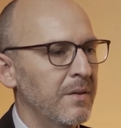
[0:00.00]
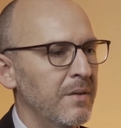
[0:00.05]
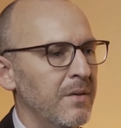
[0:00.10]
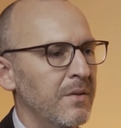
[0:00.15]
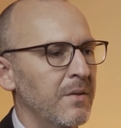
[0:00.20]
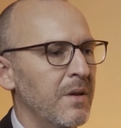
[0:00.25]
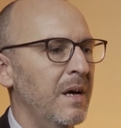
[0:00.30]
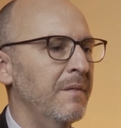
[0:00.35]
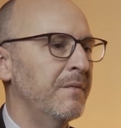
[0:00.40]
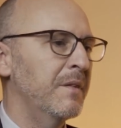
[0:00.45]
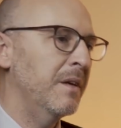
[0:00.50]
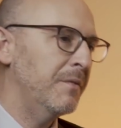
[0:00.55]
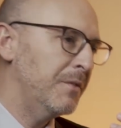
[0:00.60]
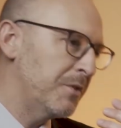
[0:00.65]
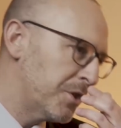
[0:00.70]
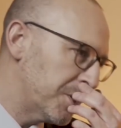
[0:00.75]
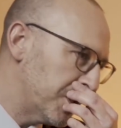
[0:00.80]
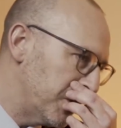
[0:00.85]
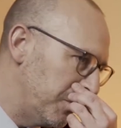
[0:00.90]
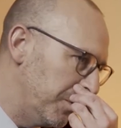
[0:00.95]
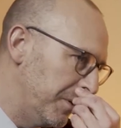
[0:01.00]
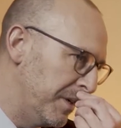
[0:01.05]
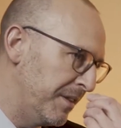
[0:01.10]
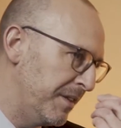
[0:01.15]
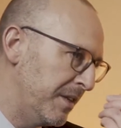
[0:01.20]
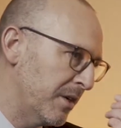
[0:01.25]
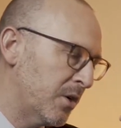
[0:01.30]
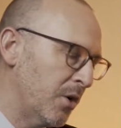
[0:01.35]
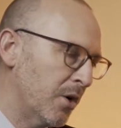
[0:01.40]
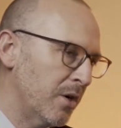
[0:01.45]
You have to show
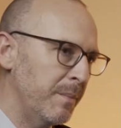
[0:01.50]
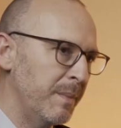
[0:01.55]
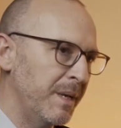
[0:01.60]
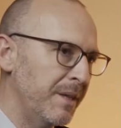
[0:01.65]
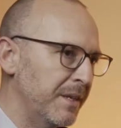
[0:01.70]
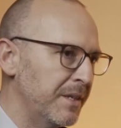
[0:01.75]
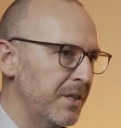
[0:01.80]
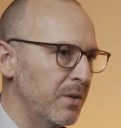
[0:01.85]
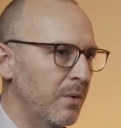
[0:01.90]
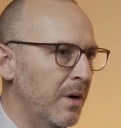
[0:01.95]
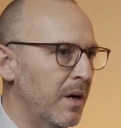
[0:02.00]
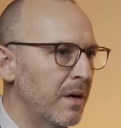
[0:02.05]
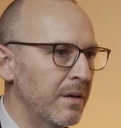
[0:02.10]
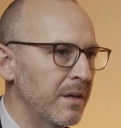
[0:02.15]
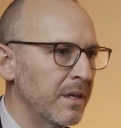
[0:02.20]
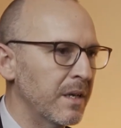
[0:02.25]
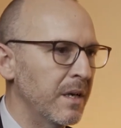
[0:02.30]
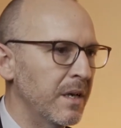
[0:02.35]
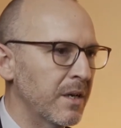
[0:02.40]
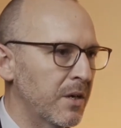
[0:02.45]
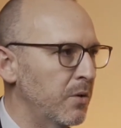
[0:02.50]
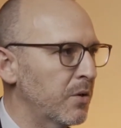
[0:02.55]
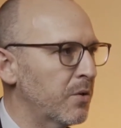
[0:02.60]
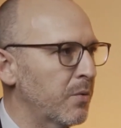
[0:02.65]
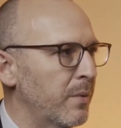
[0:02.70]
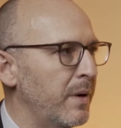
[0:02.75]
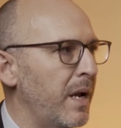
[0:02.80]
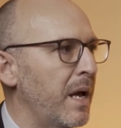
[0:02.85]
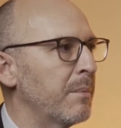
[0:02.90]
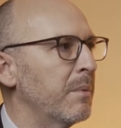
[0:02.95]
the economy that you are a good,
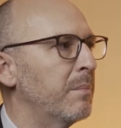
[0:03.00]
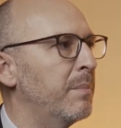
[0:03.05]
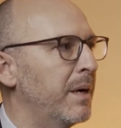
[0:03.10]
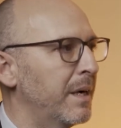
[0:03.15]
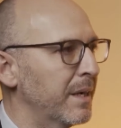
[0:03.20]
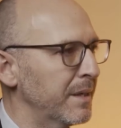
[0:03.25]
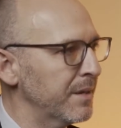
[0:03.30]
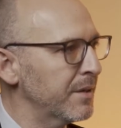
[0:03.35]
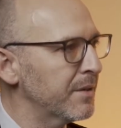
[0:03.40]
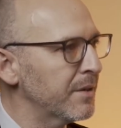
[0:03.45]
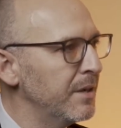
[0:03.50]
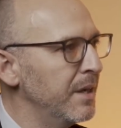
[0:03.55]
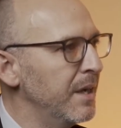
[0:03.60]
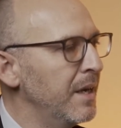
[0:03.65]
reliable partner,